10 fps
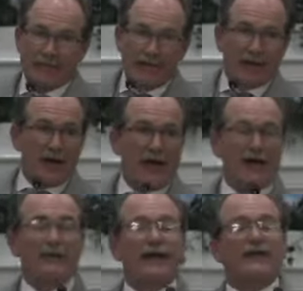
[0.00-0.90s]
That
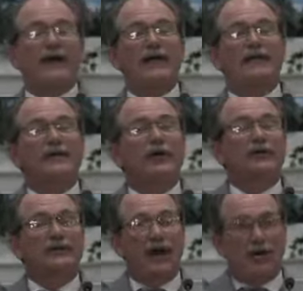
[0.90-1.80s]
crowd, that crowd doesn't know
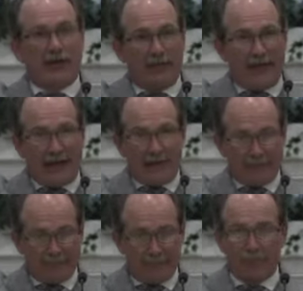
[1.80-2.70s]
what they're talking about.
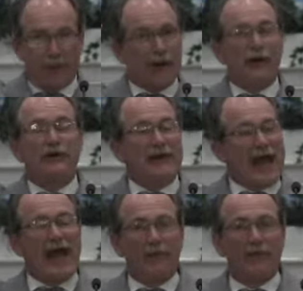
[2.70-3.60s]
I'm burned
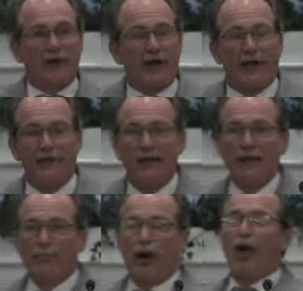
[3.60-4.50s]
out with hearing
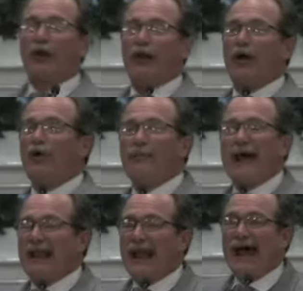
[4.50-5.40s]
poor little old
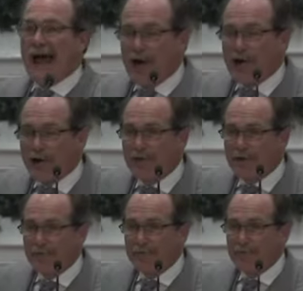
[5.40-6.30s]
Matt Lauer
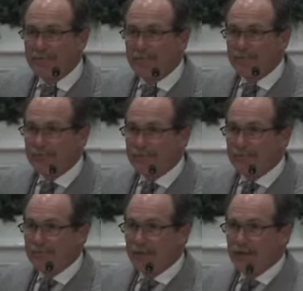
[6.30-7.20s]

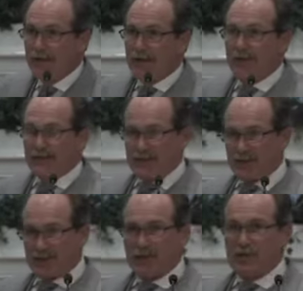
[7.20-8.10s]
and rest of
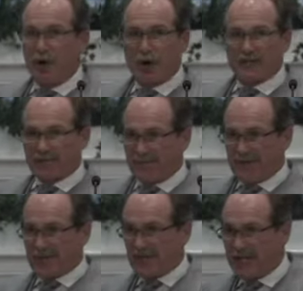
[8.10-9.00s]
those New York
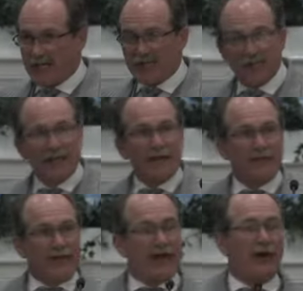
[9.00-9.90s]
sophisticates
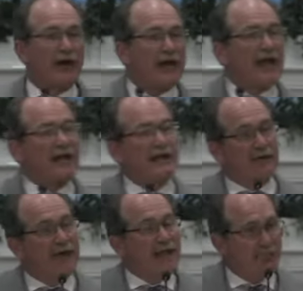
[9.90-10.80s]
that are
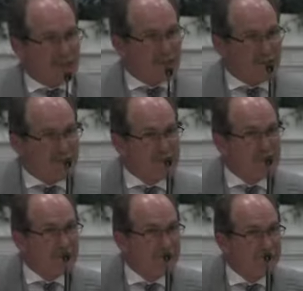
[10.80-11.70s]
ignoramuses.